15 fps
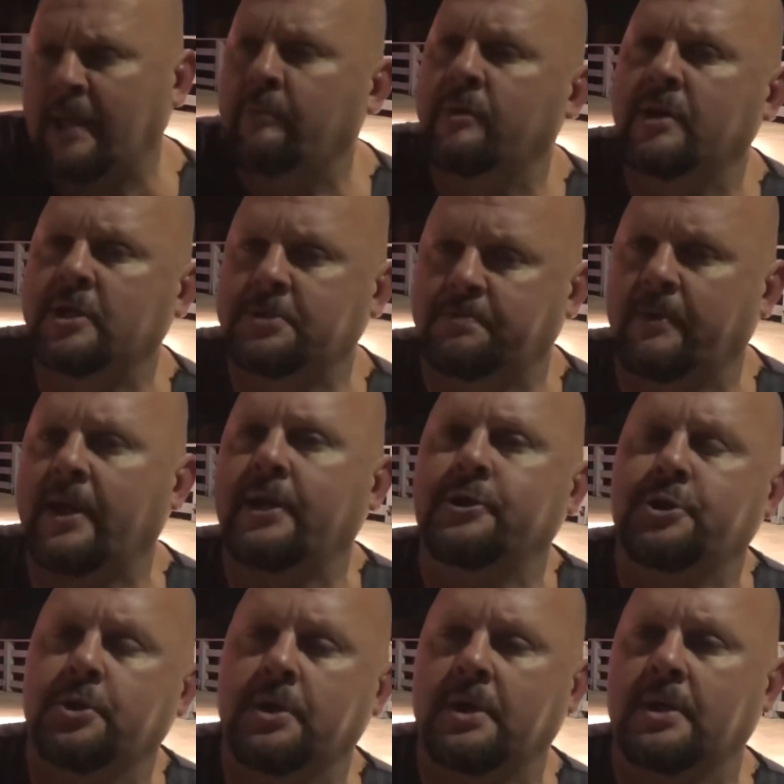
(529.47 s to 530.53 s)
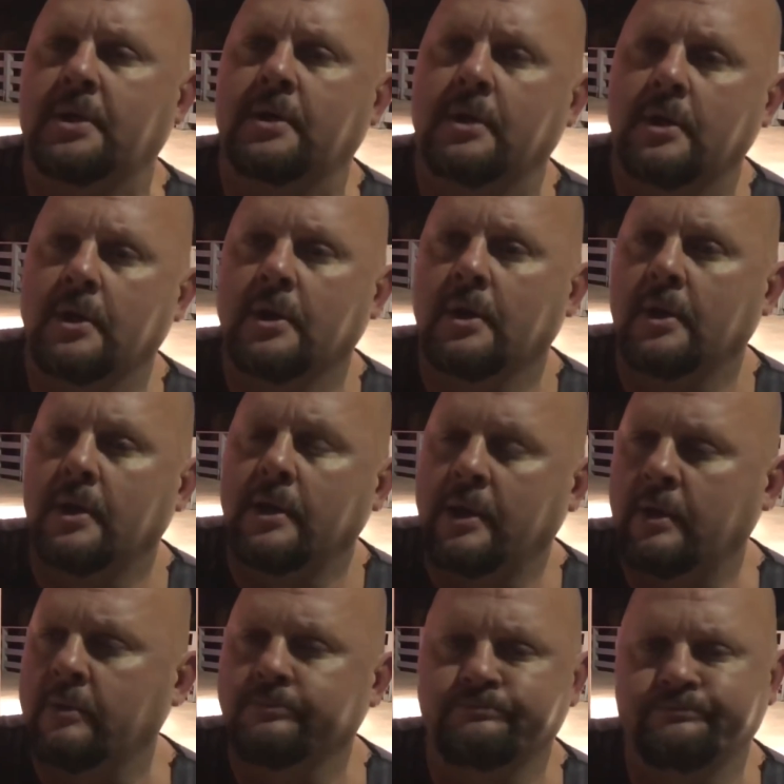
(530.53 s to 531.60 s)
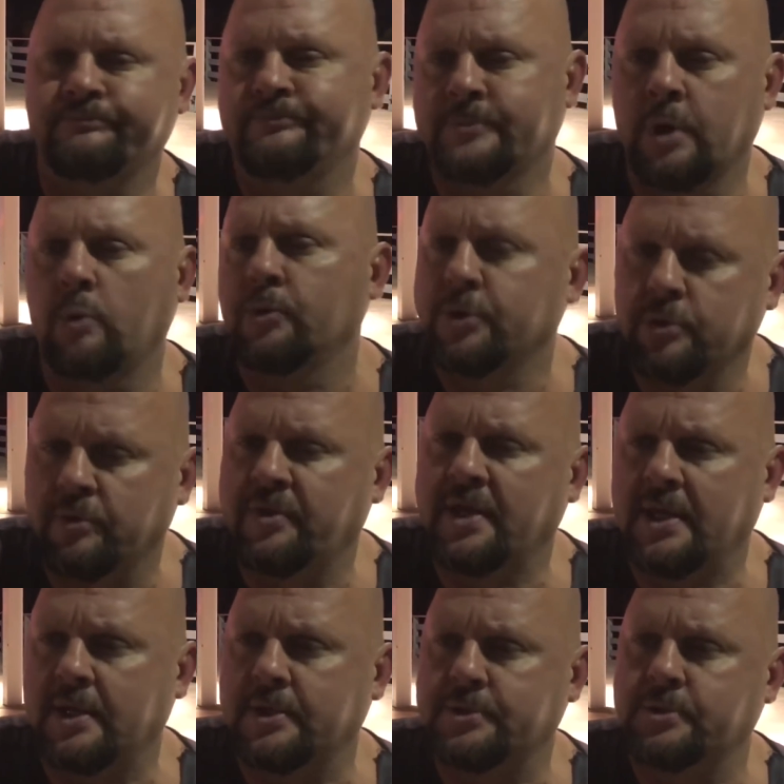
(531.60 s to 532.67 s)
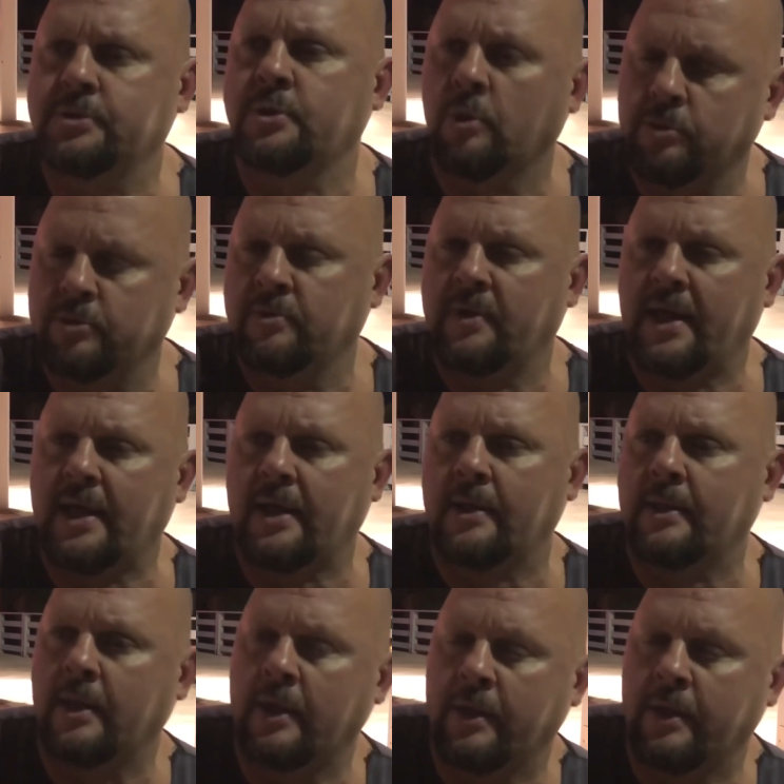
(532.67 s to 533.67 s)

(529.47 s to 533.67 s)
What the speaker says: would explain to you, don't do this, don't do that.